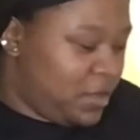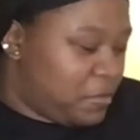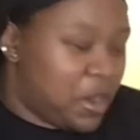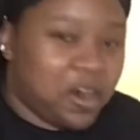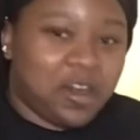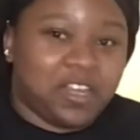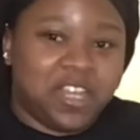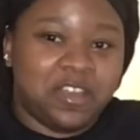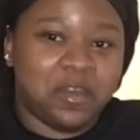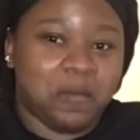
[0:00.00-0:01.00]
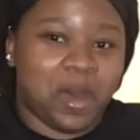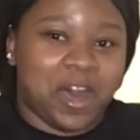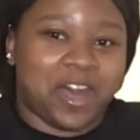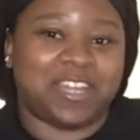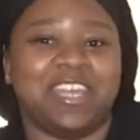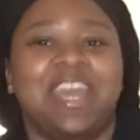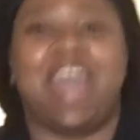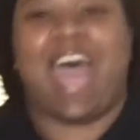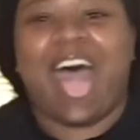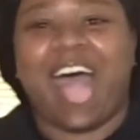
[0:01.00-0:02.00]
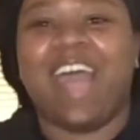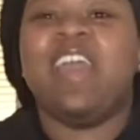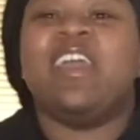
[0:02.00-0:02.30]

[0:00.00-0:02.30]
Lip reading: money, money. Ha!